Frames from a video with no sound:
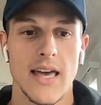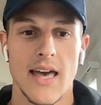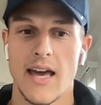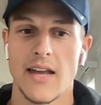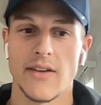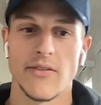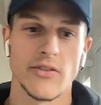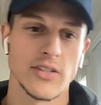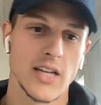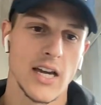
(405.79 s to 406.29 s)

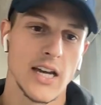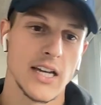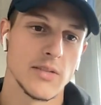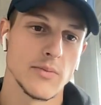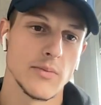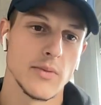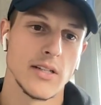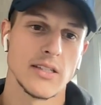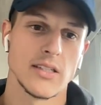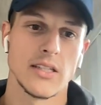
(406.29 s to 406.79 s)

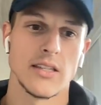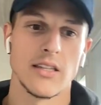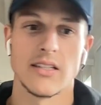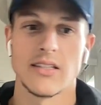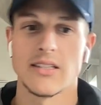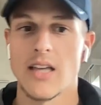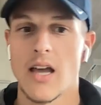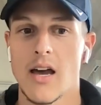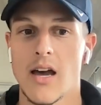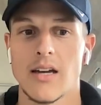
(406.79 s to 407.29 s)
advertisements and the
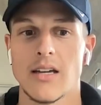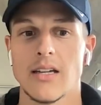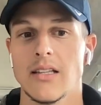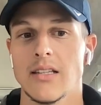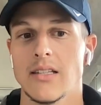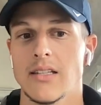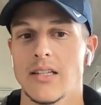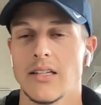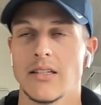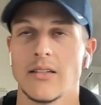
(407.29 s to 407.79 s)

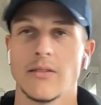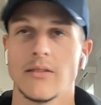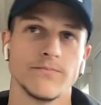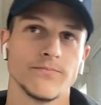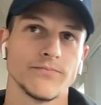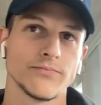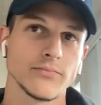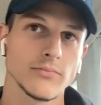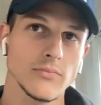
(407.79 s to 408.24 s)
signs and